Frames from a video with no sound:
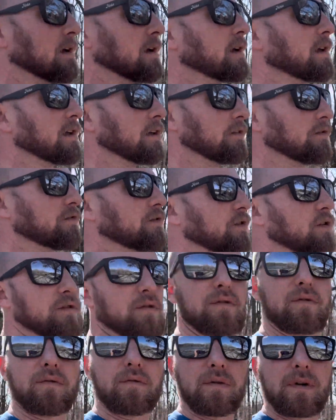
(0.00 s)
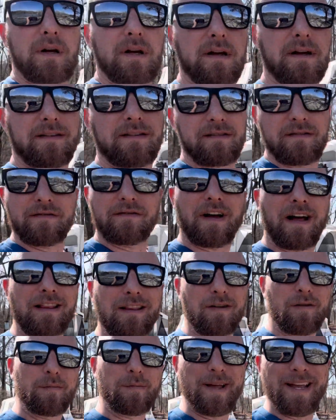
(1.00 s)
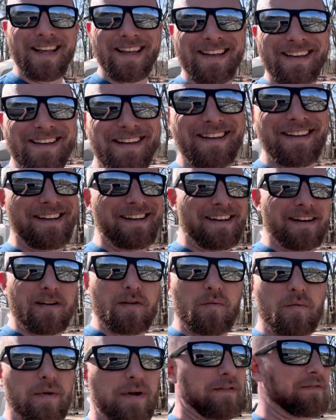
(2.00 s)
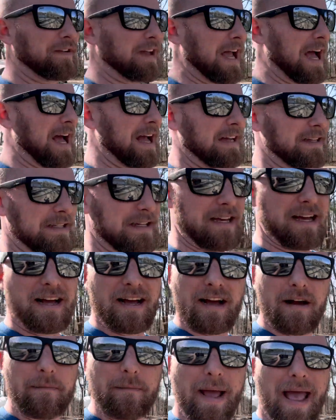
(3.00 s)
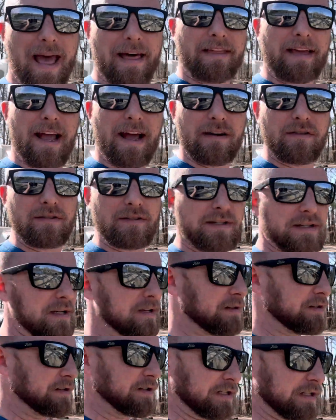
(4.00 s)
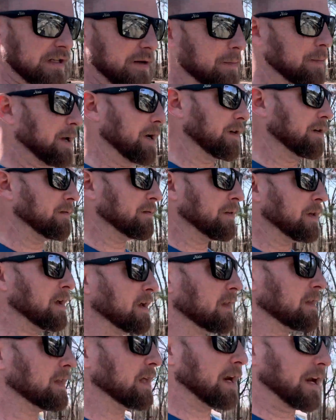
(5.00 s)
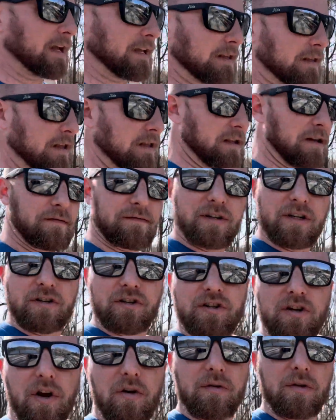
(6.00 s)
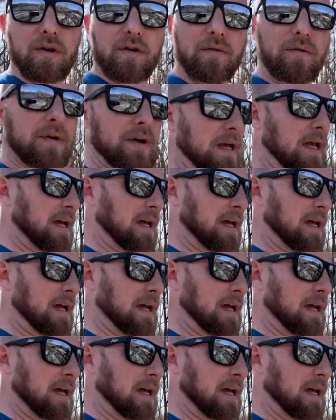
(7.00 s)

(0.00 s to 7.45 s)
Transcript: if you follow me, we've got a bathhouse just up here that I'd love to show you,